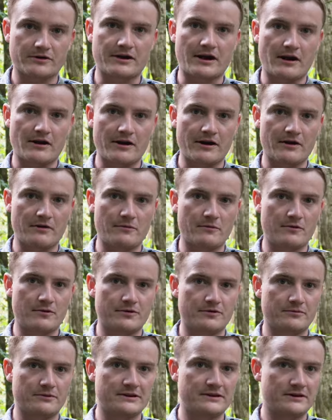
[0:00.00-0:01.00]
or carrying
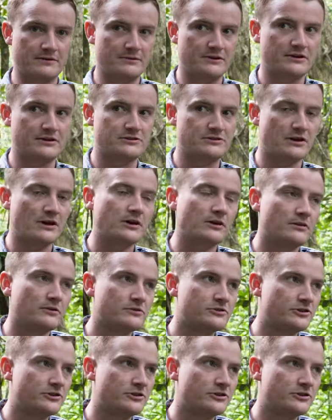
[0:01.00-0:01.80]
water with them in the jungle.